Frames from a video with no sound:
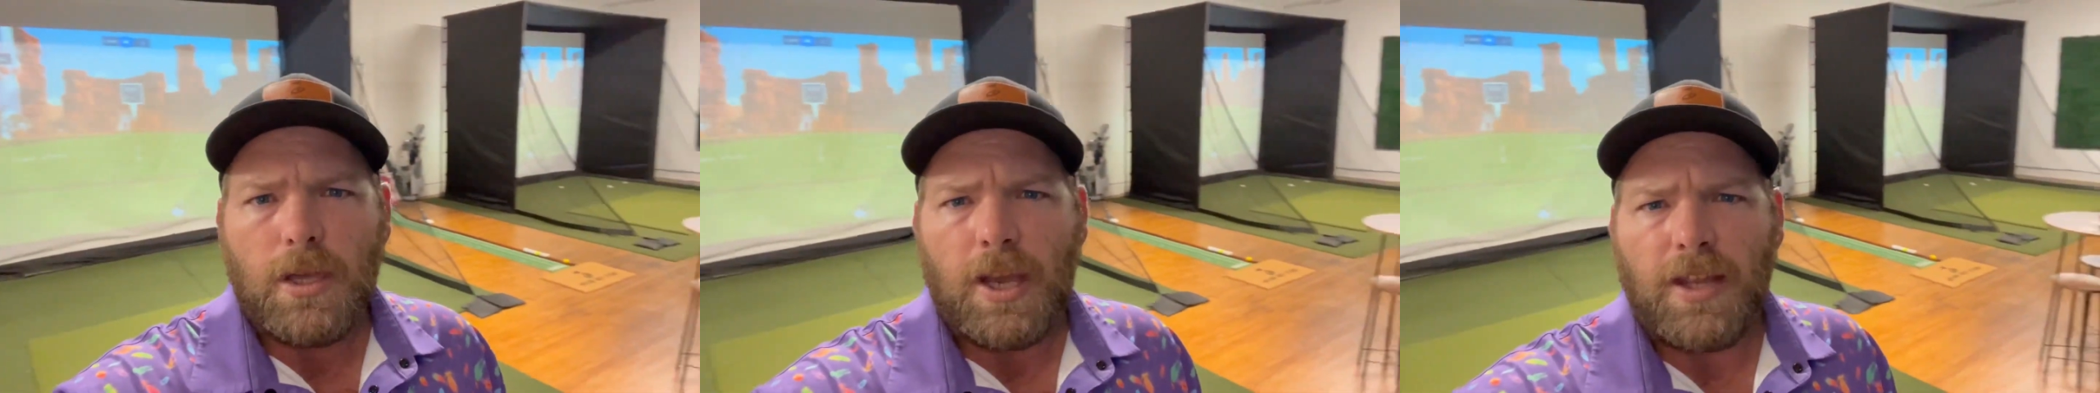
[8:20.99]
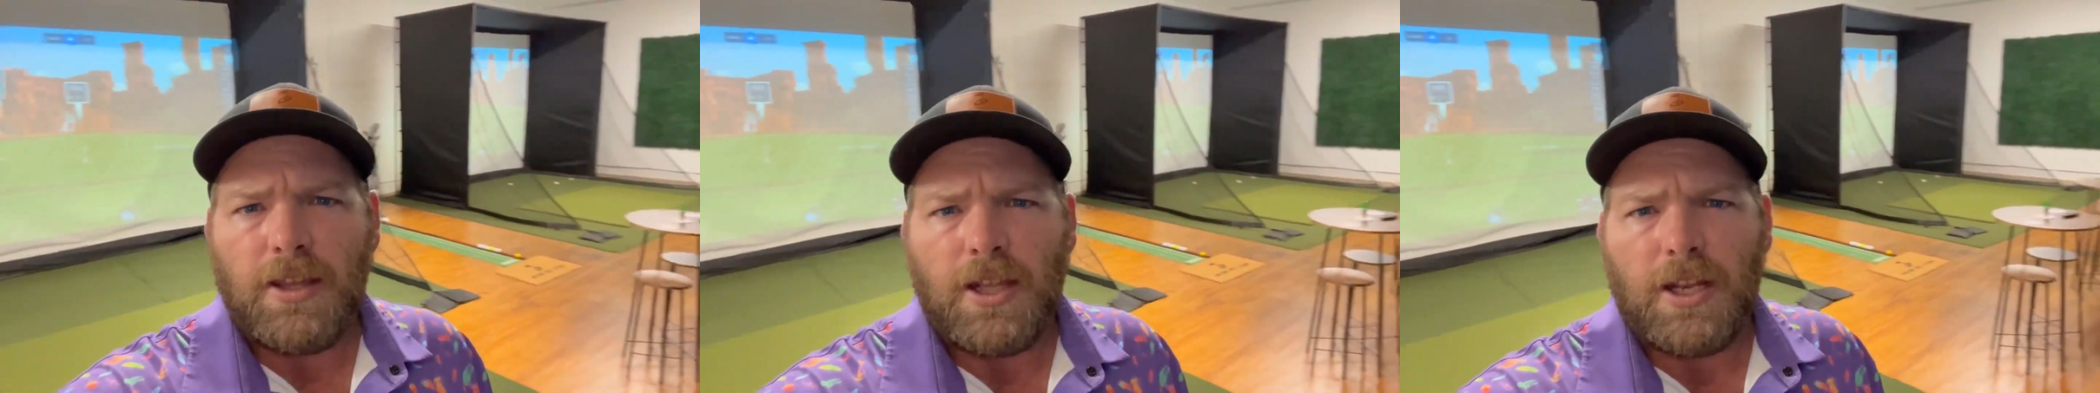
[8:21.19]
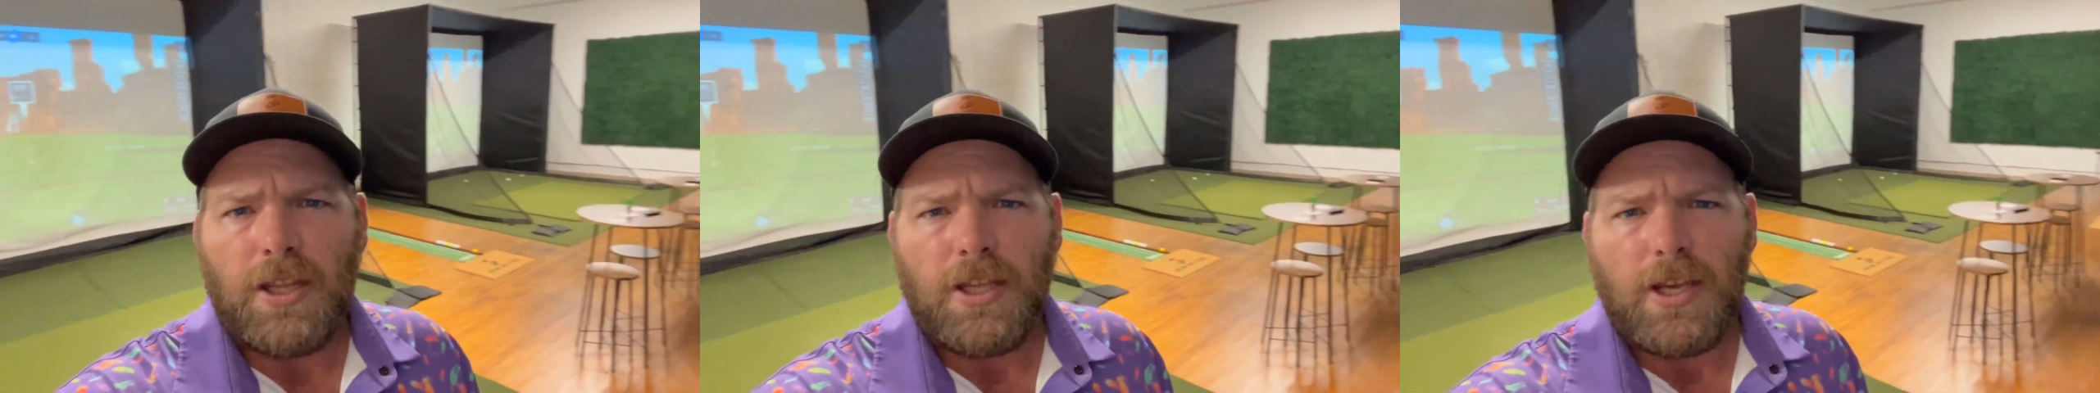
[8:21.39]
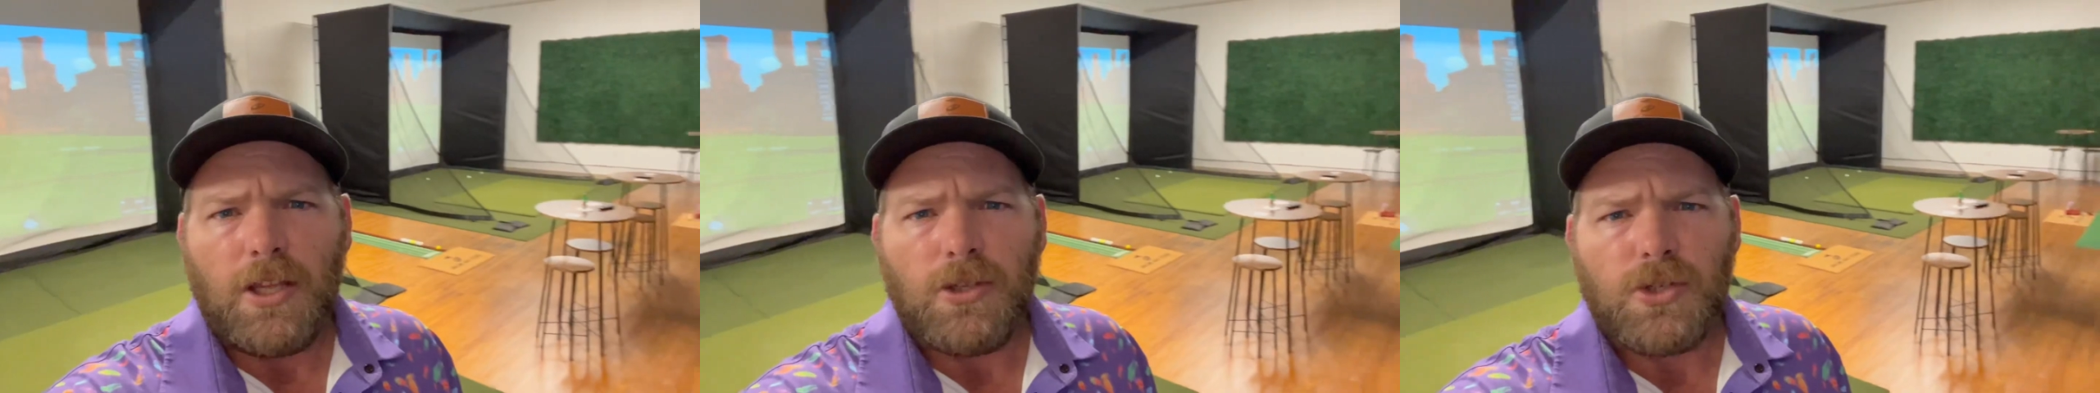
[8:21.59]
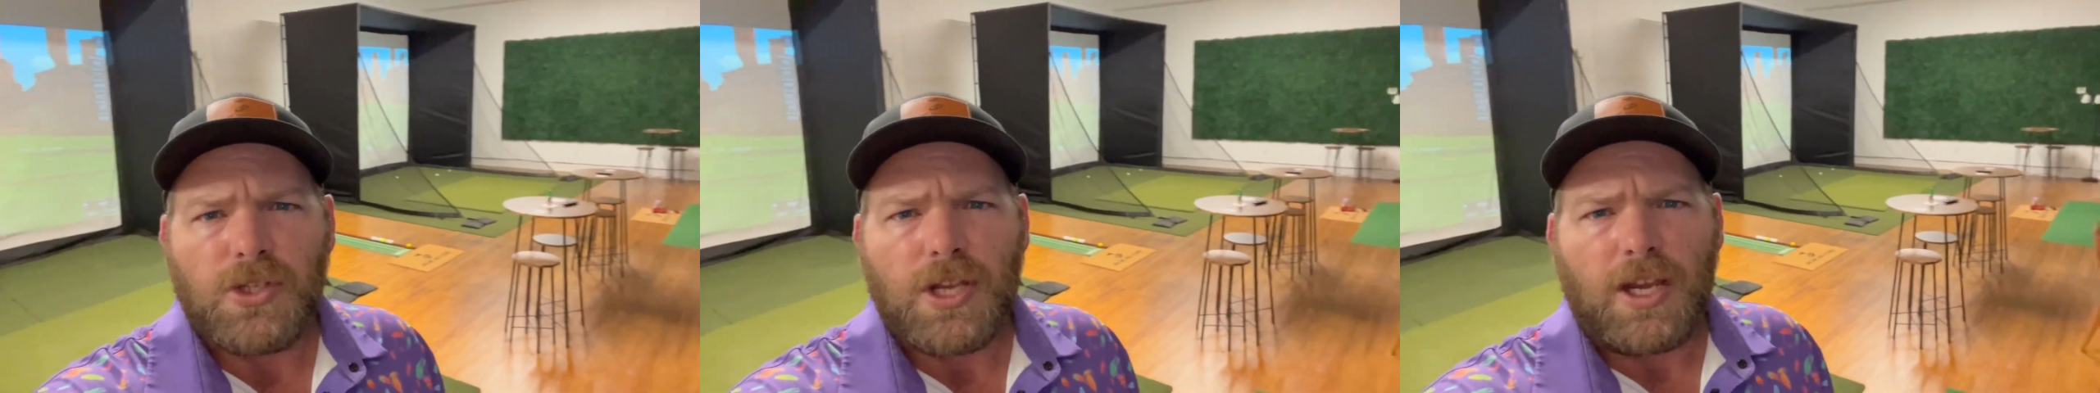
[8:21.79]
And then the
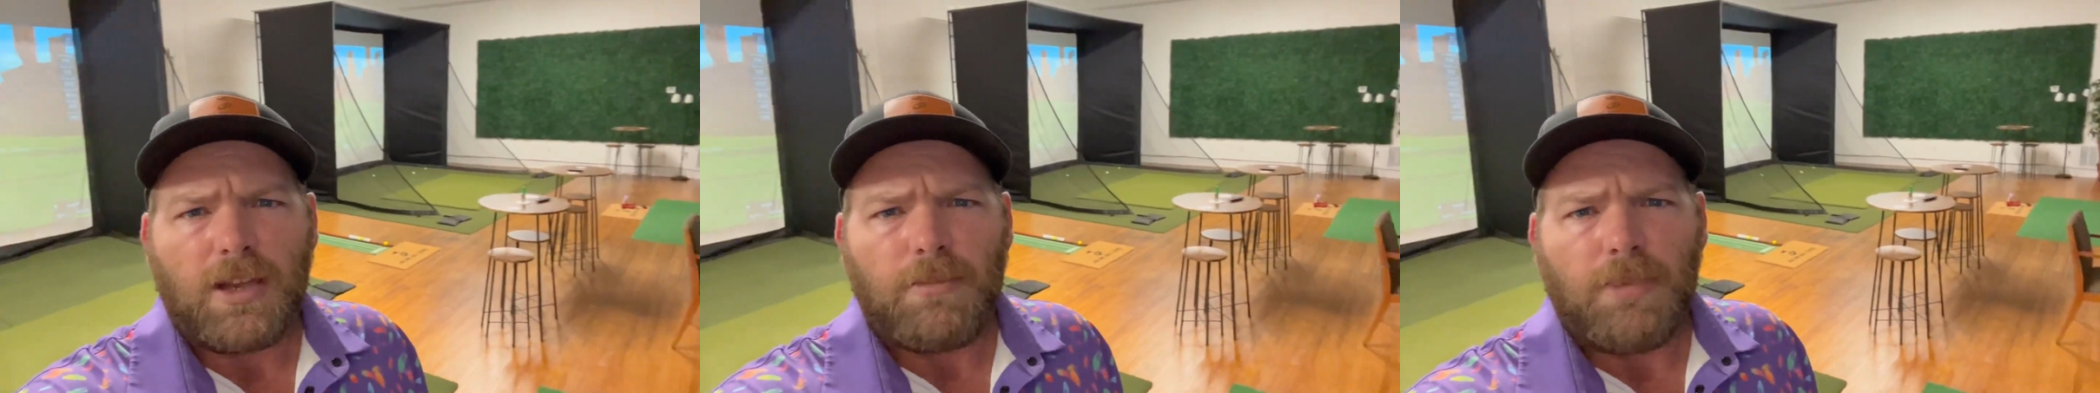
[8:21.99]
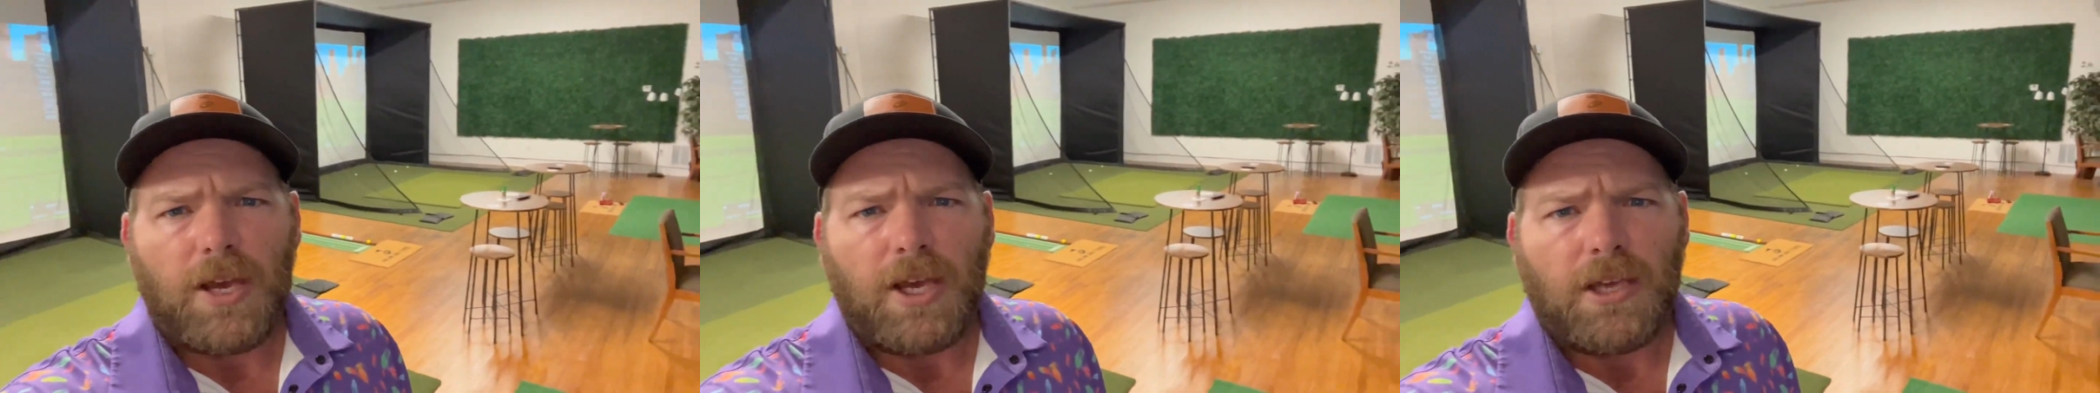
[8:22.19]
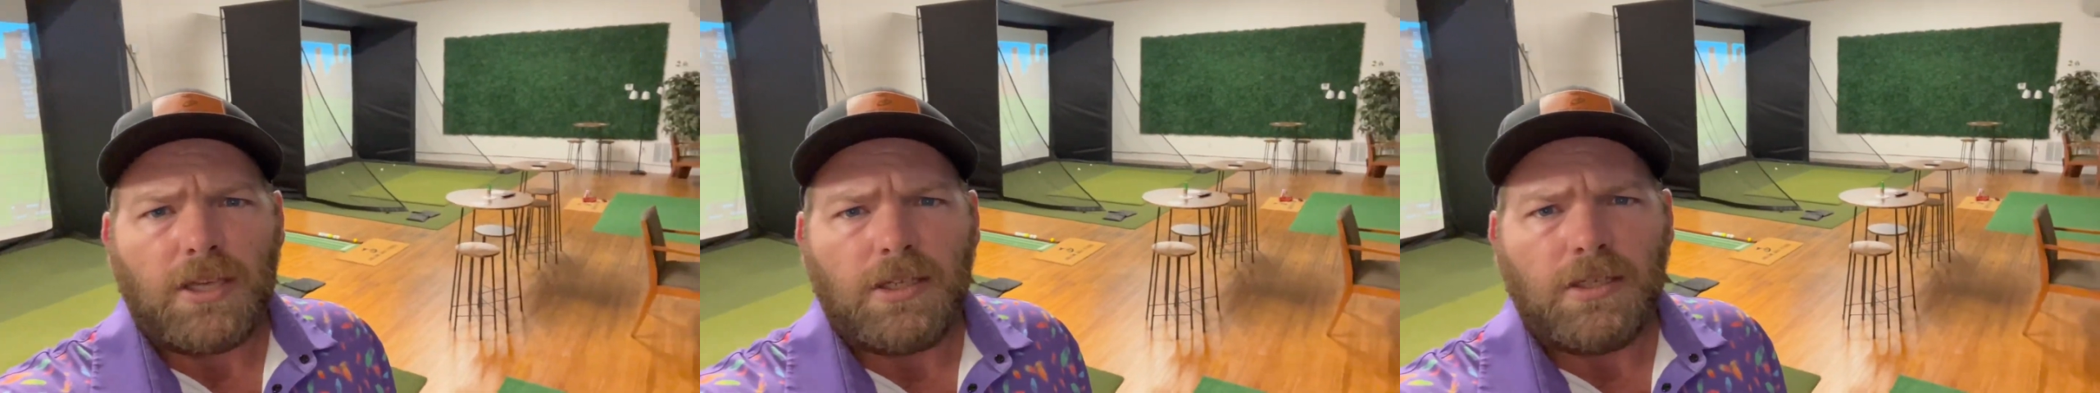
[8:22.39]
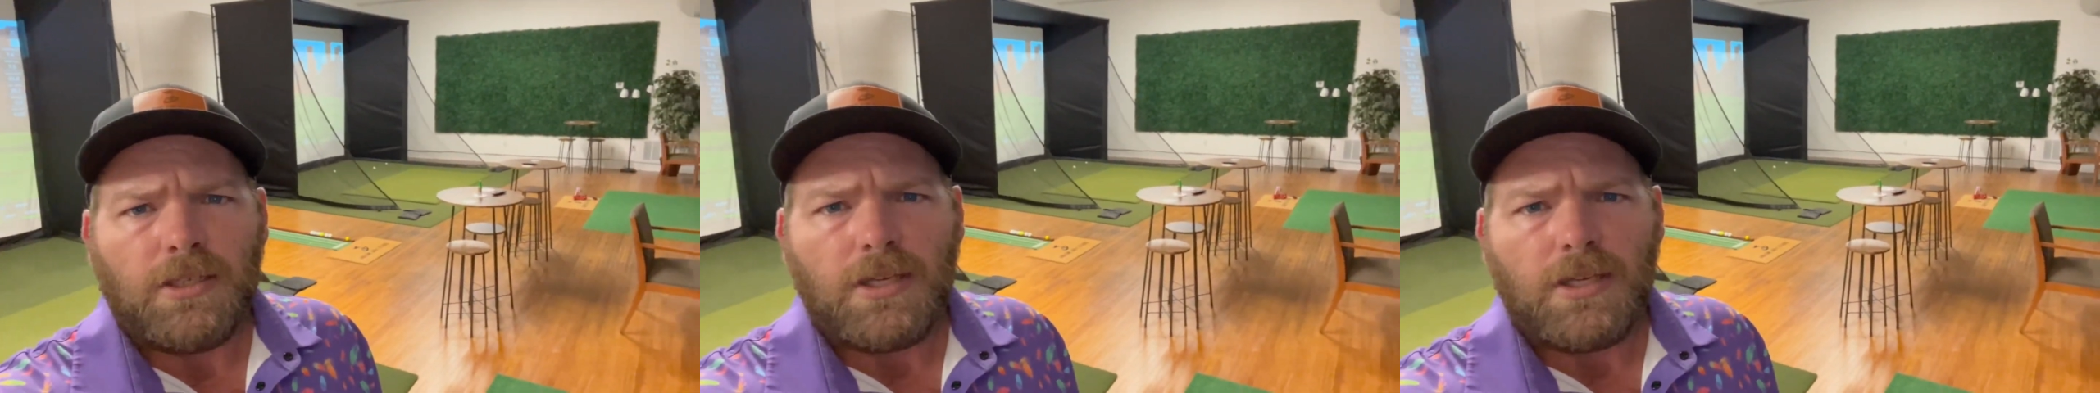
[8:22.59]
other second bay